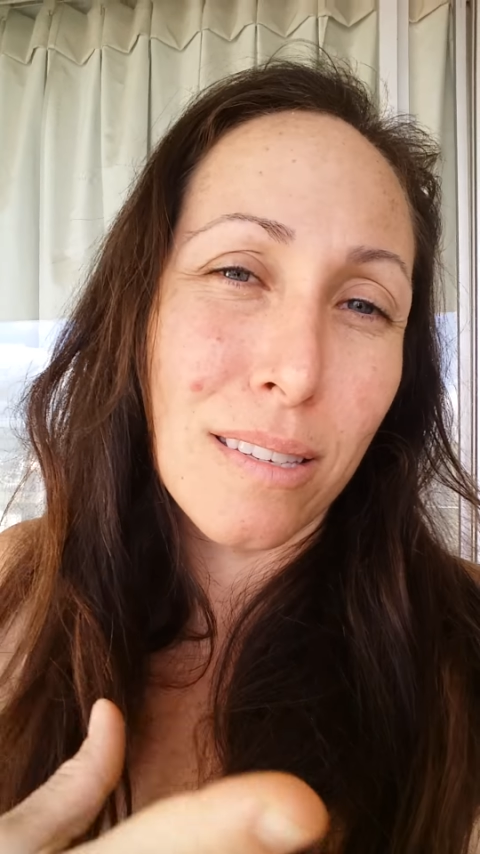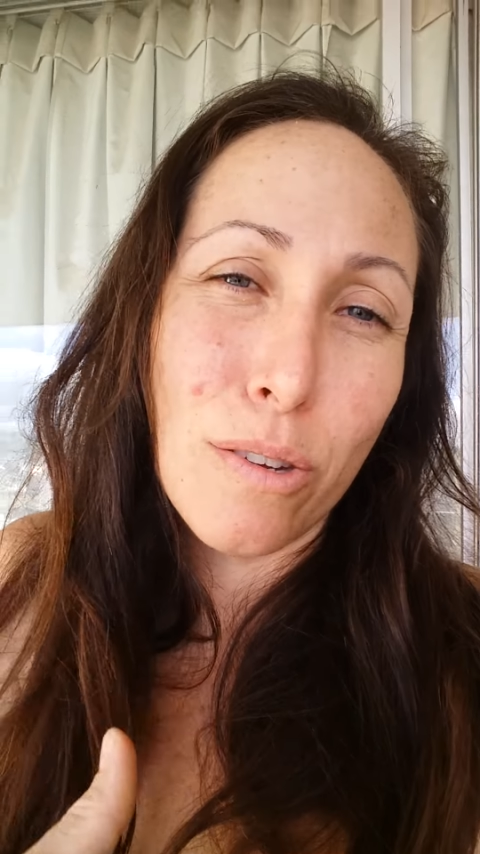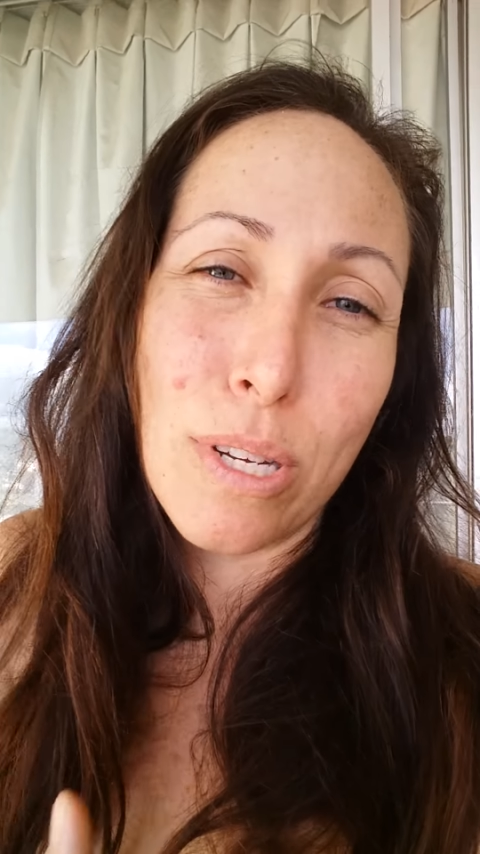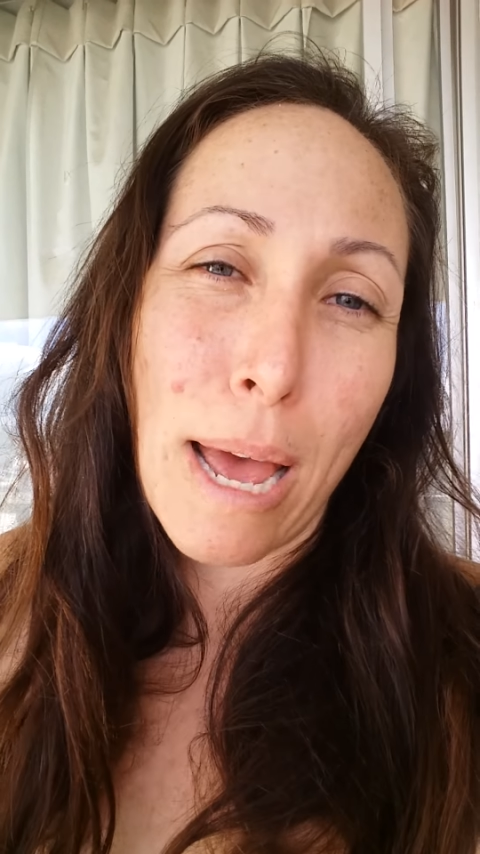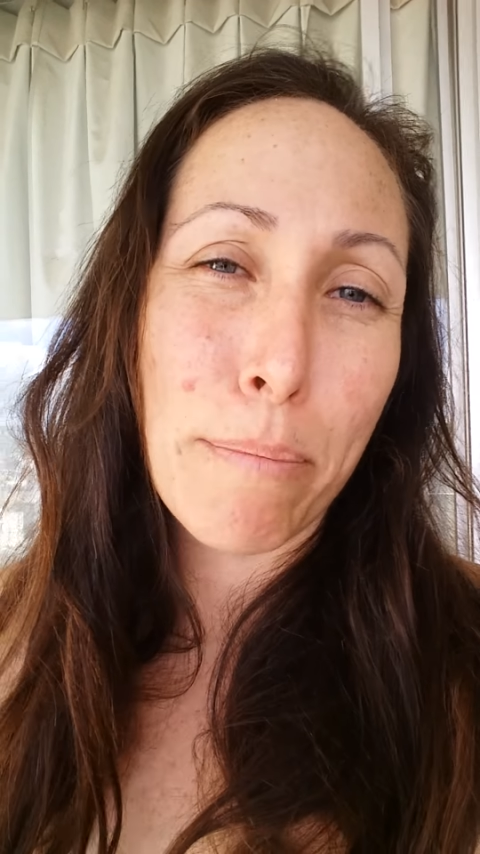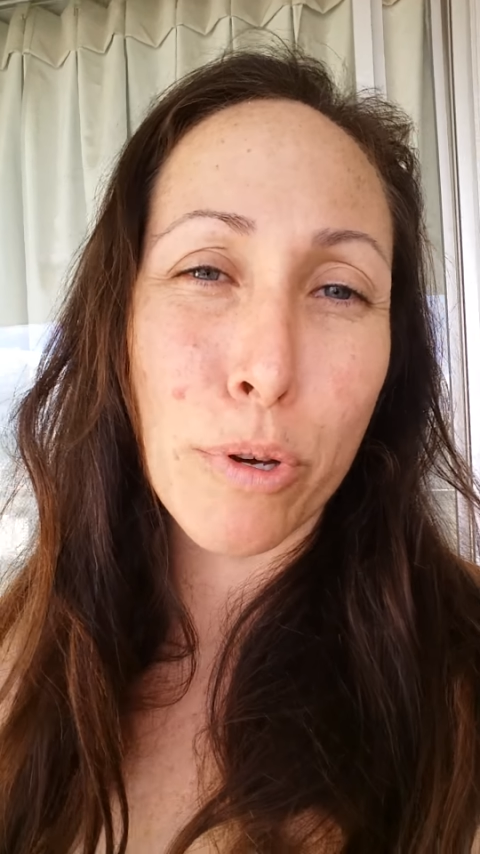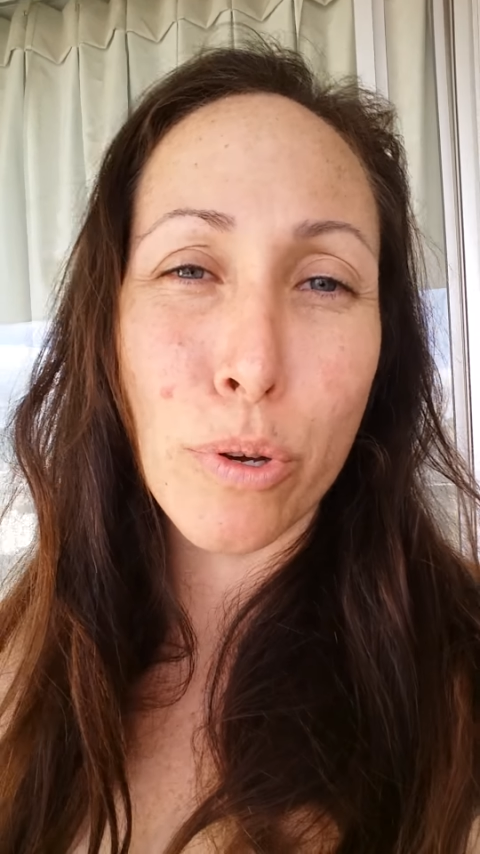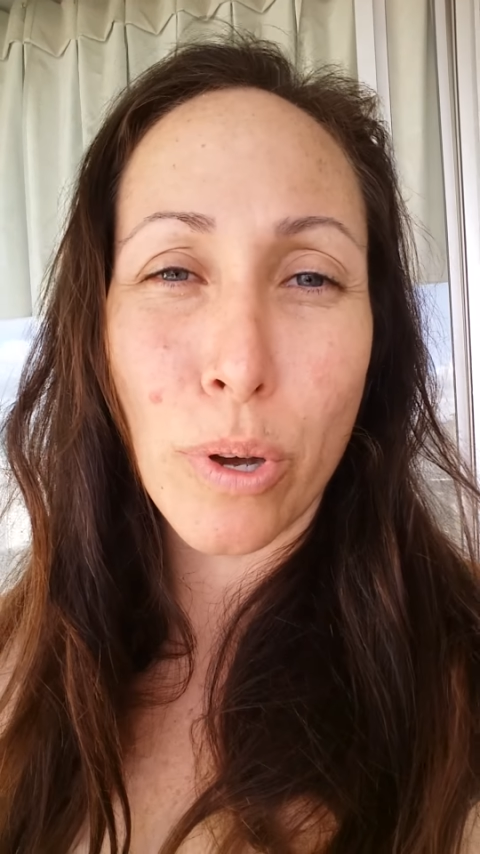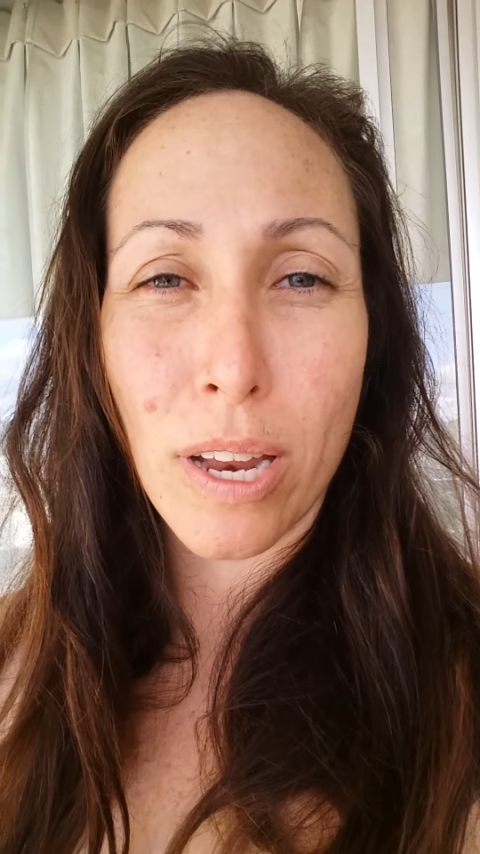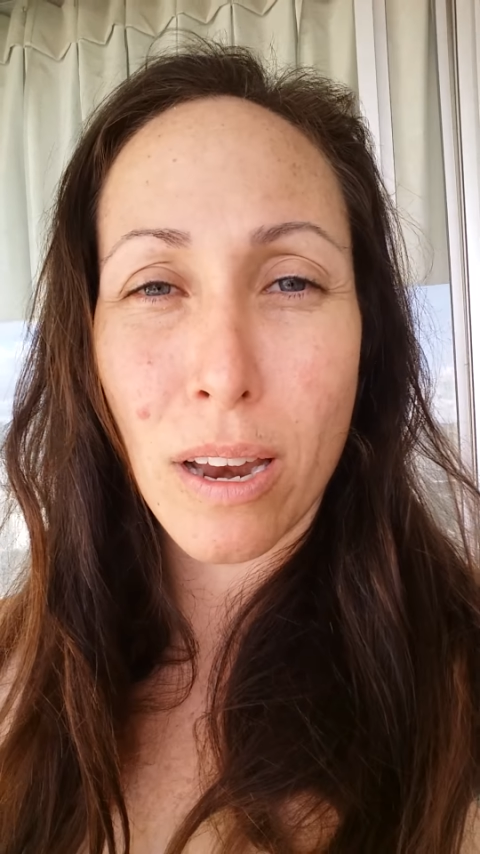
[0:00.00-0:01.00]
so
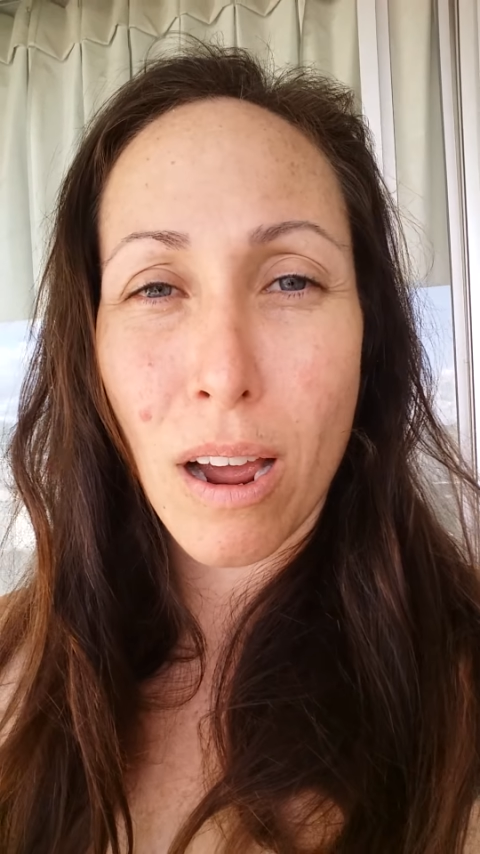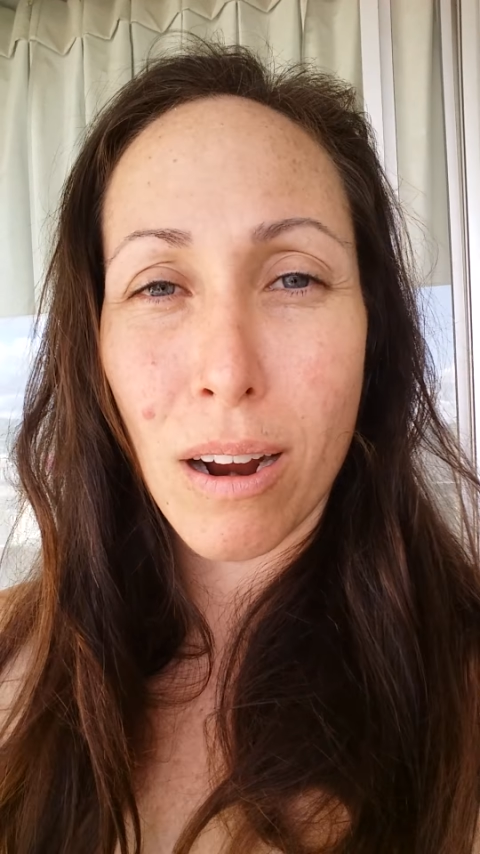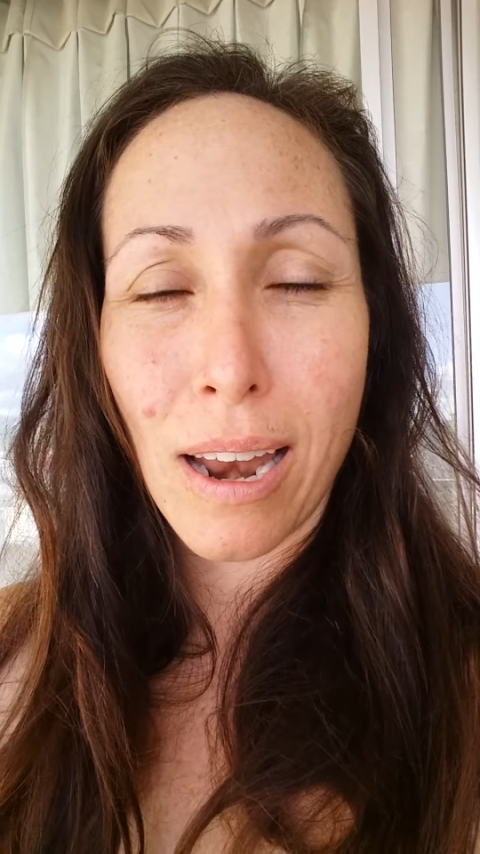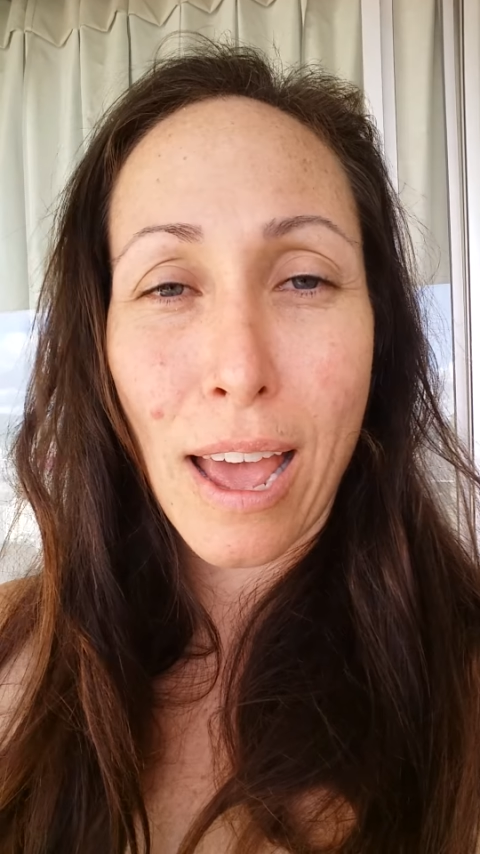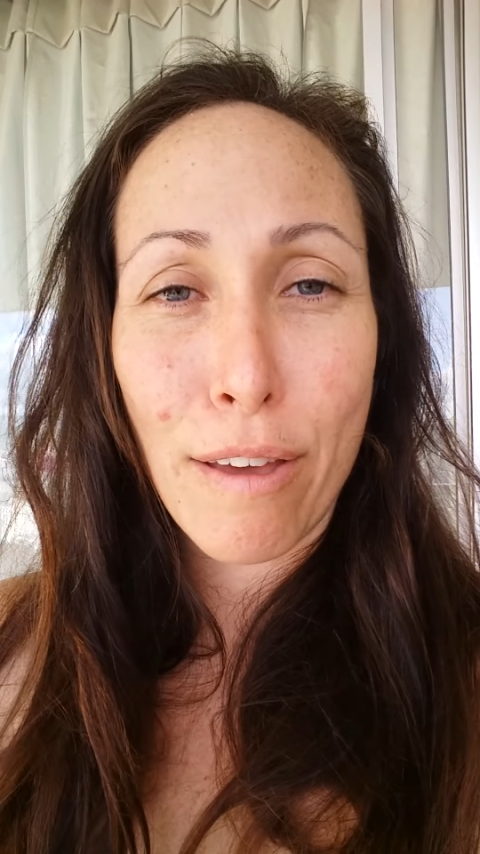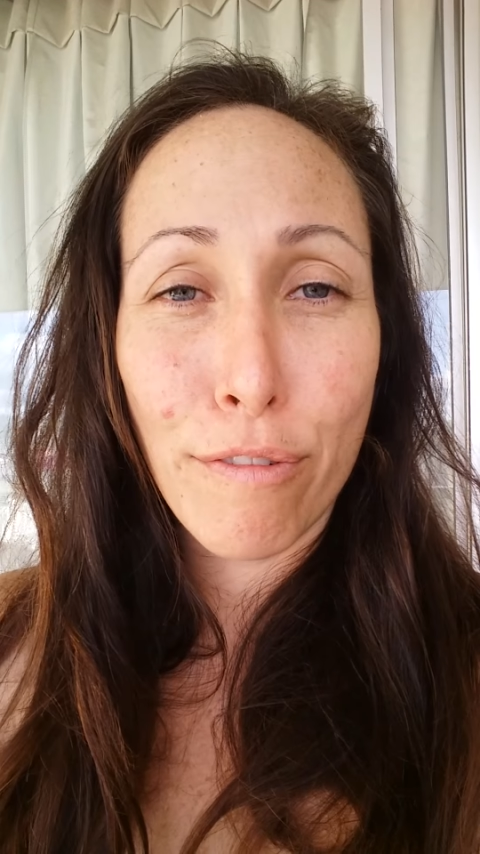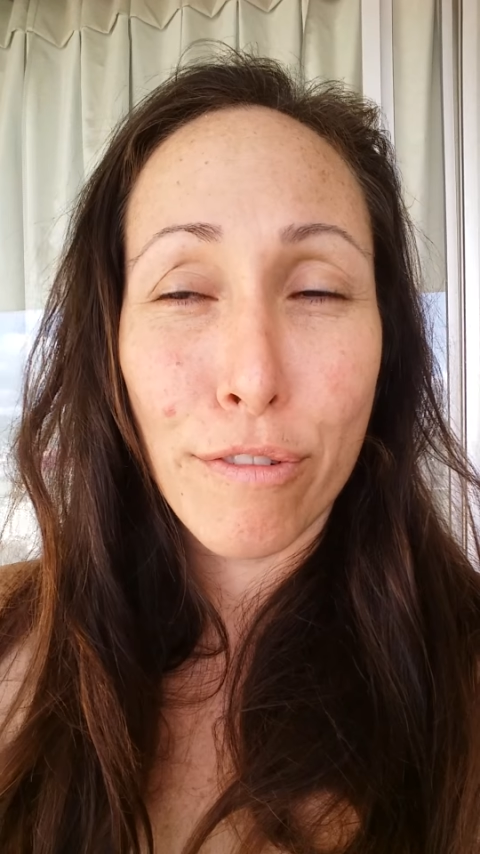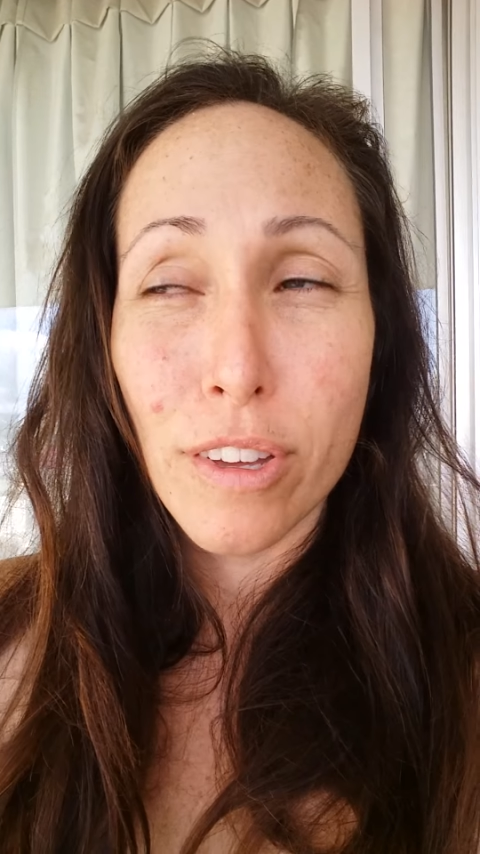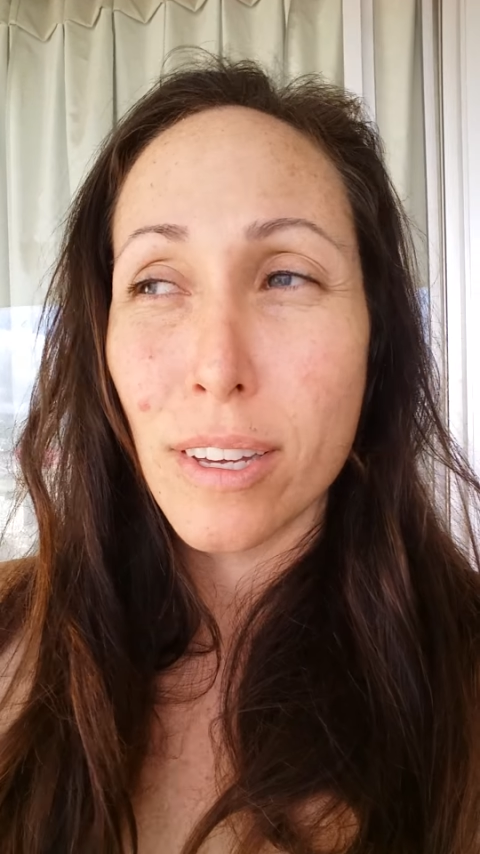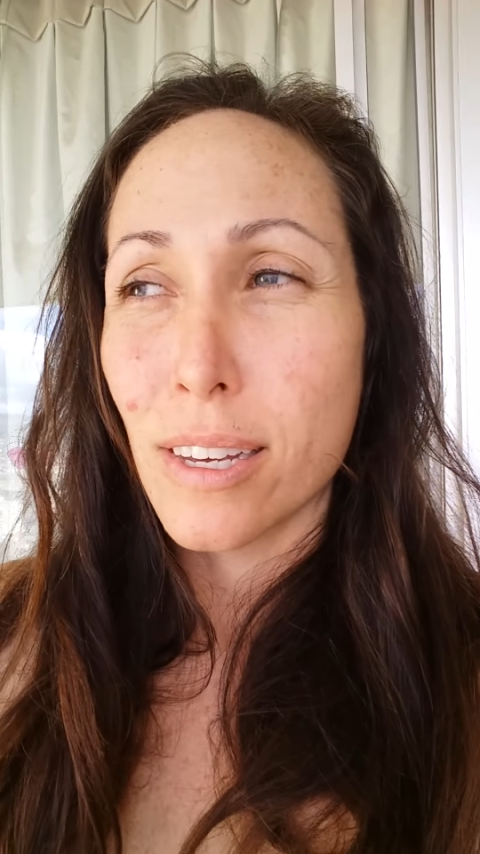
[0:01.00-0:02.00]
taboo in our life